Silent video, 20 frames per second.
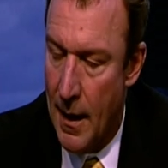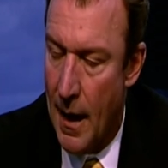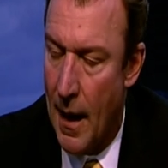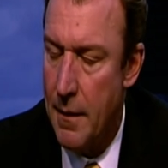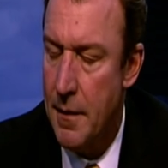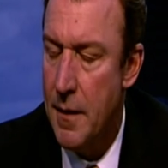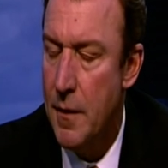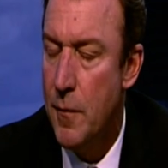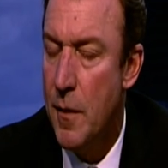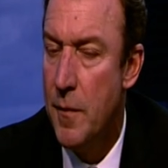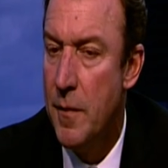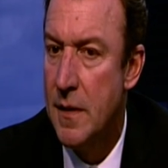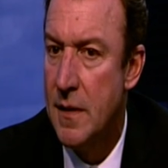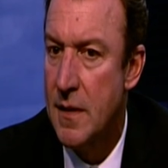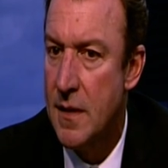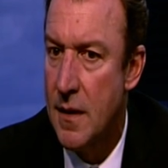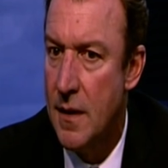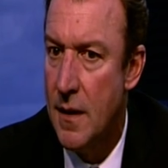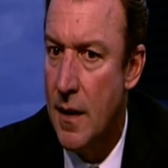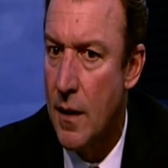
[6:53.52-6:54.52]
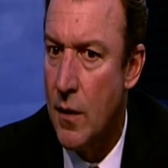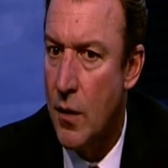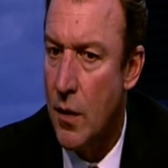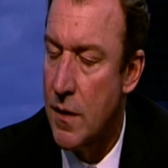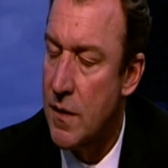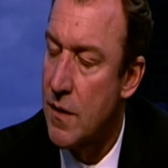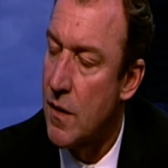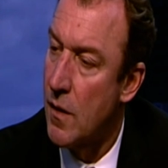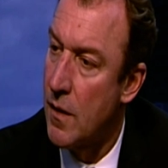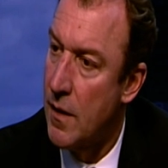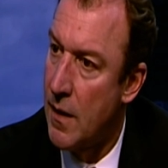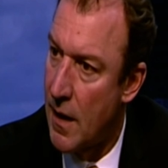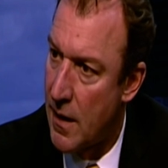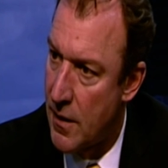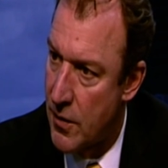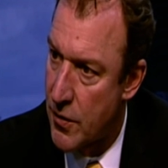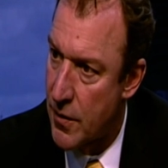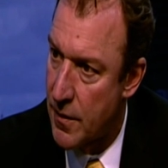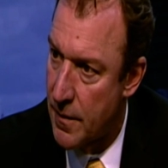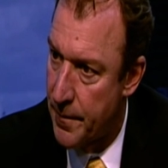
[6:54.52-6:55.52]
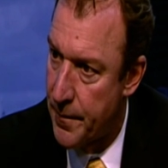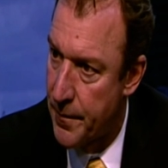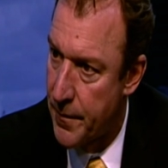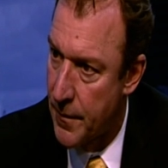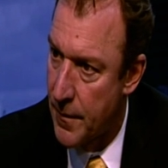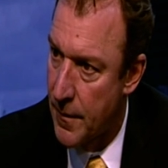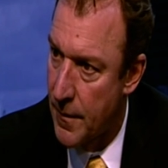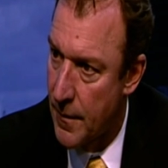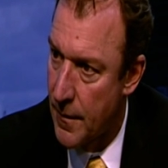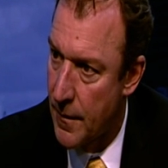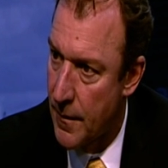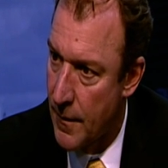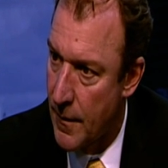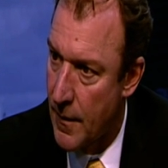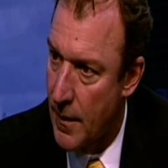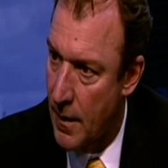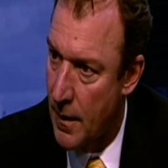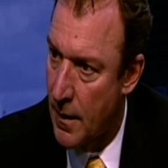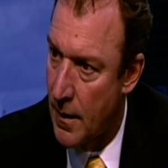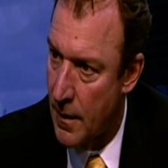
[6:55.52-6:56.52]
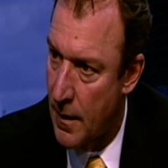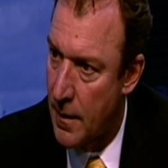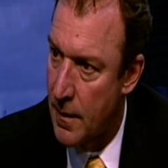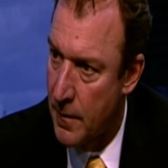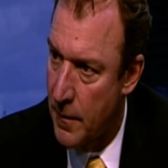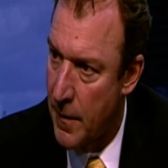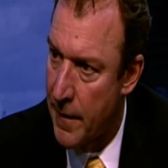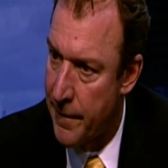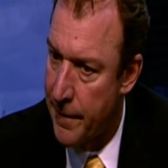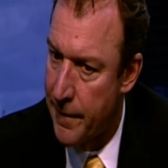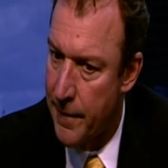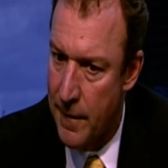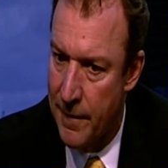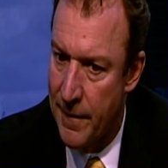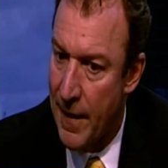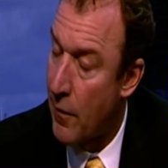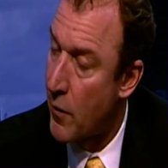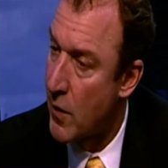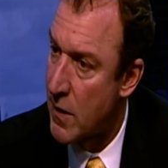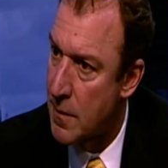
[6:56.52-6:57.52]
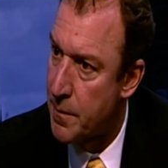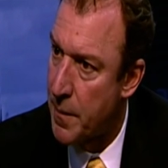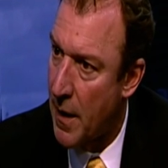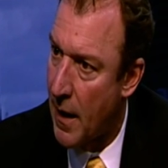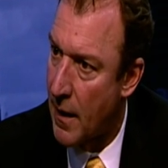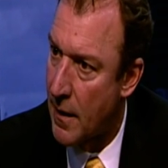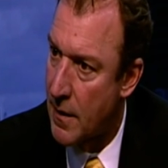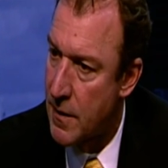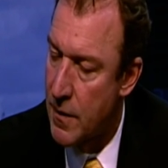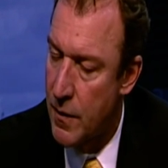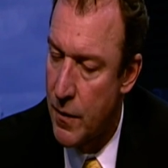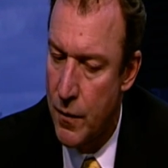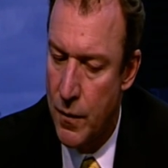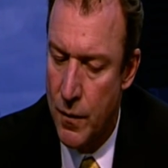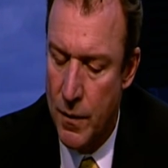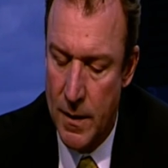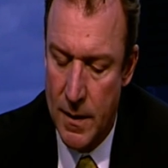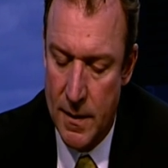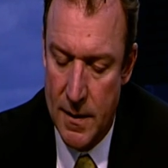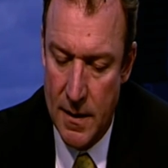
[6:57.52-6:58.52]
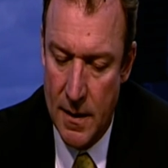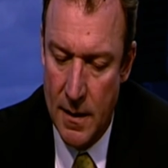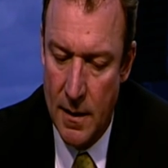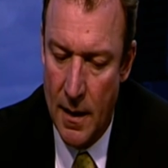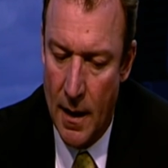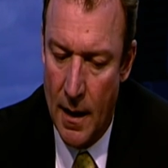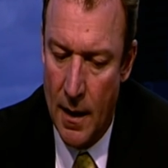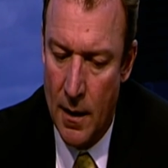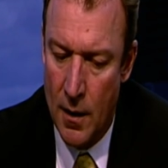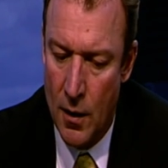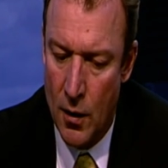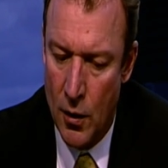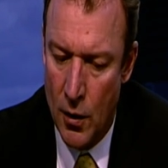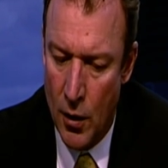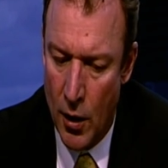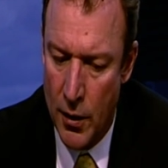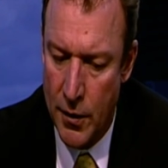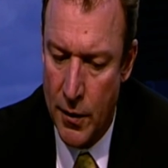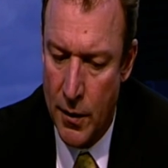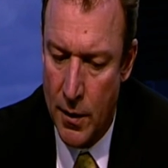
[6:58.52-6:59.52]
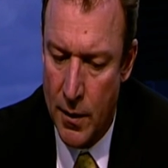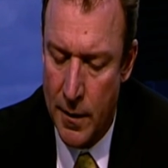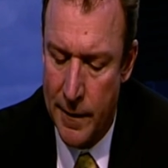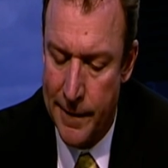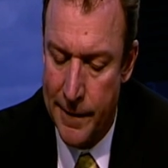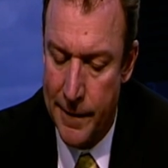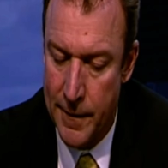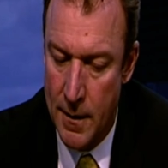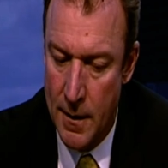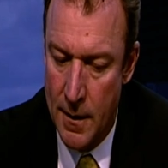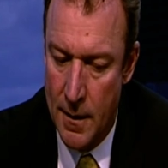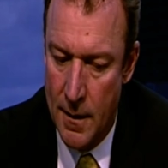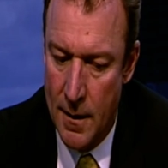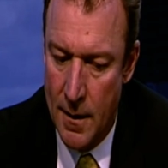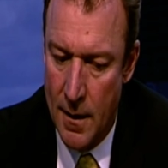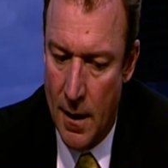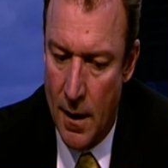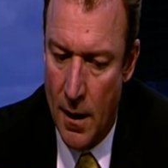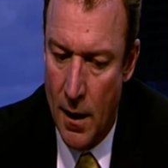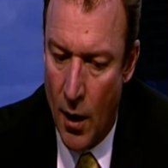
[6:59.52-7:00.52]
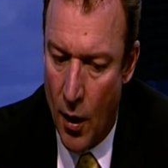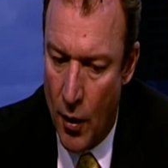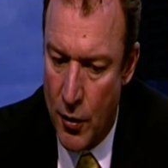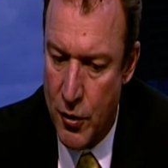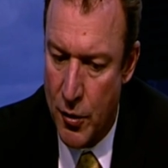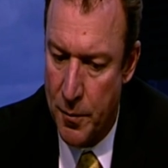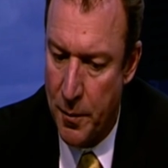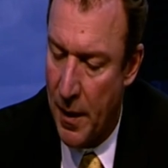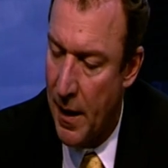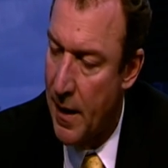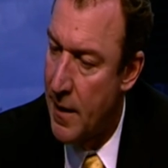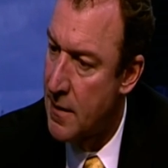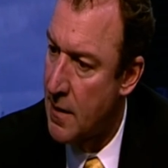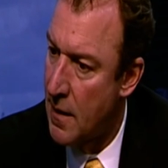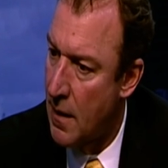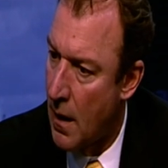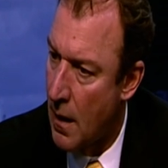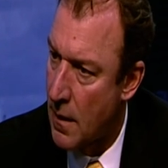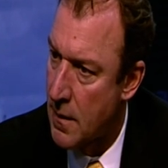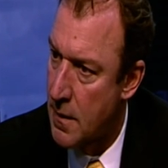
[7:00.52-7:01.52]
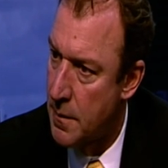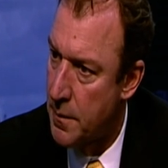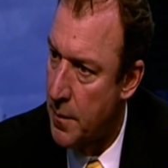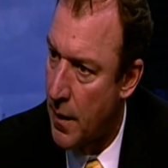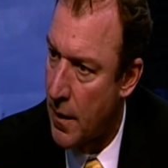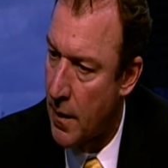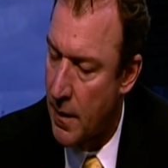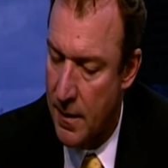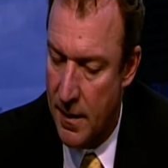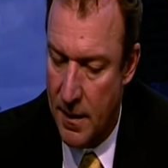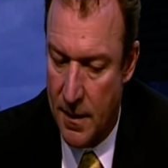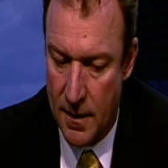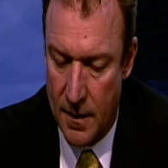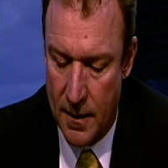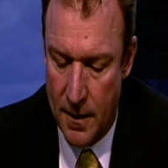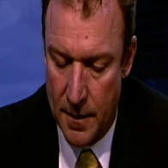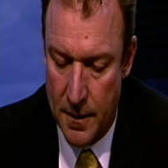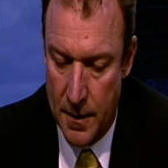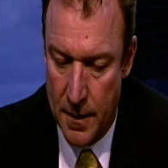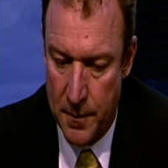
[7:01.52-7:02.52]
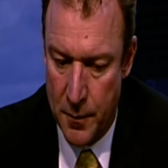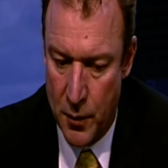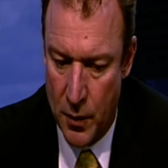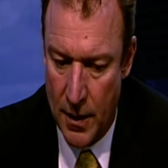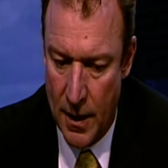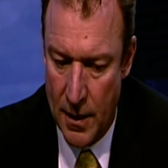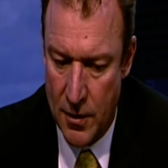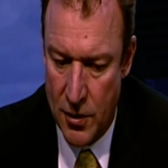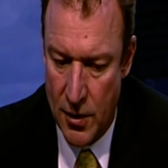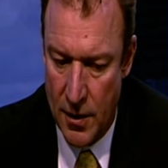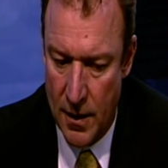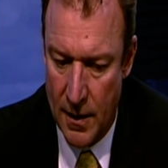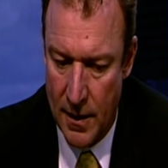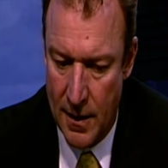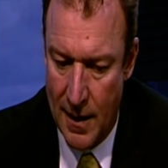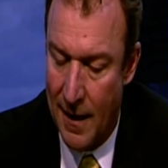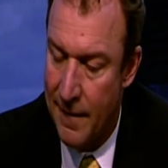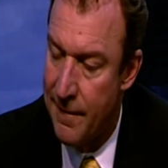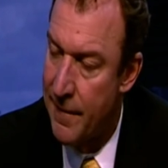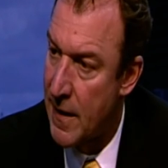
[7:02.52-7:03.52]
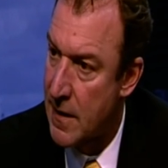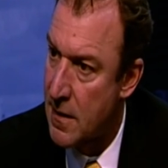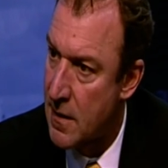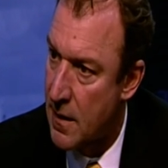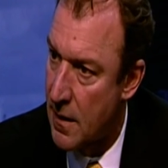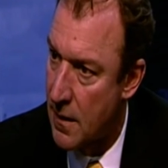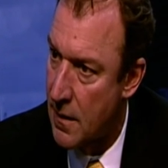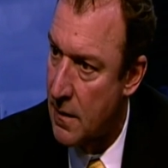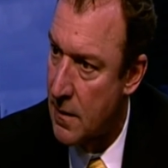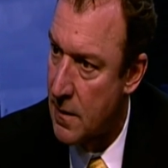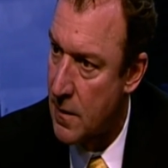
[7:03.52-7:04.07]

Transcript: I think we will see a consolidation with various banks. You see a lot of larger players in Luxembourg are potentially divesting